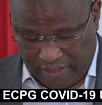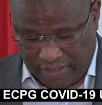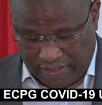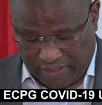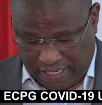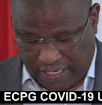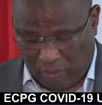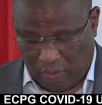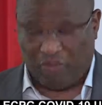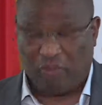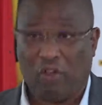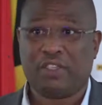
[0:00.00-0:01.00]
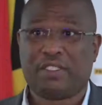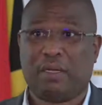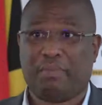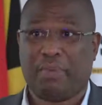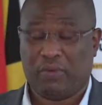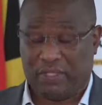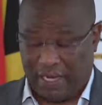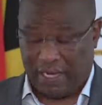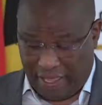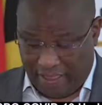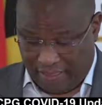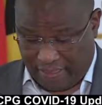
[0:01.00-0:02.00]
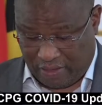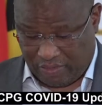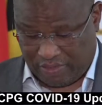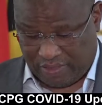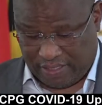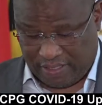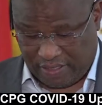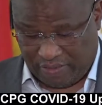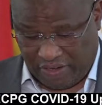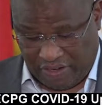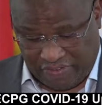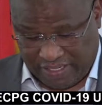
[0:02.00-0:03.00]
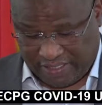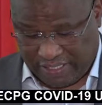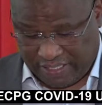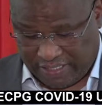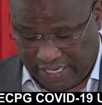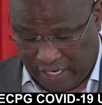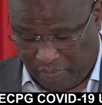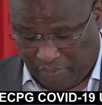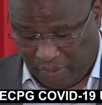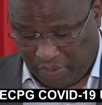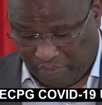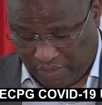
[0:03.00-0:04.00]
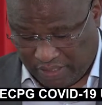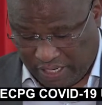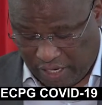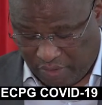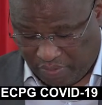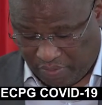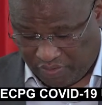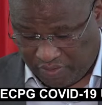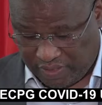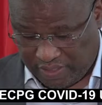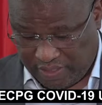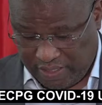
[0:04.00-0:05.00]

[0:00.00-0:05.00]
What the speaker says: Sadly, we have lost about 9,510 people in our province.